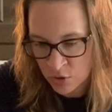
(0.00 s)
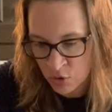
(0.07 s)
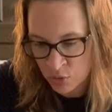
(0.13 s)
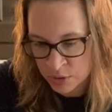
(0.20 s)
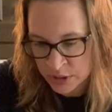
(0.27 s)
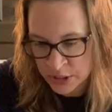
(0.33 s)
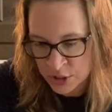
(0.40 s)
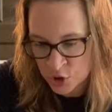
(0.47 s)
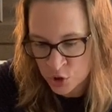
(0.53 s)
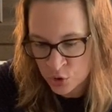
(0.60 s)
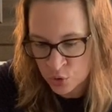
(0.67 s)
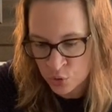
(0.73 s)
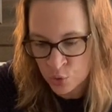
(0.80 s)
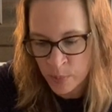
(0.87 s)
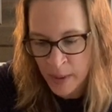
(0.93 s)
Only
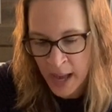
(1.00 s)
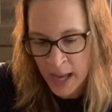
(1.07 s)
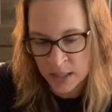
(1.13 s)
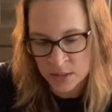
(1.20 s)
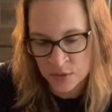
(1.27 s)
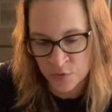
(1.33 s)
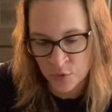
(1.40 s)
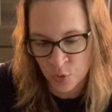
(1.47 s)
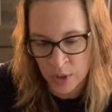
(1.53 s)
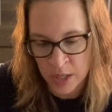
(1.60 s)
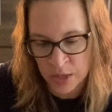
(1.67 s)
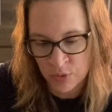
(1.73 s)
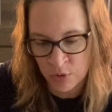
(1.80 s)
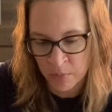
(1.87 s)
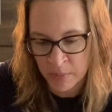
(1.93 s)
2 bags of
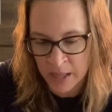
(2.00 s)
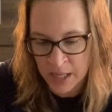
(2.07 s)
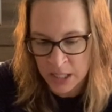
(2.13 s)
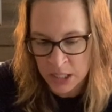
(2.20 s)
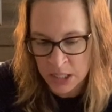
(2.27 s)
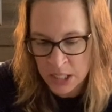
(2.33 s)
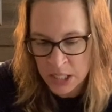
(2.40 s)
grain remained.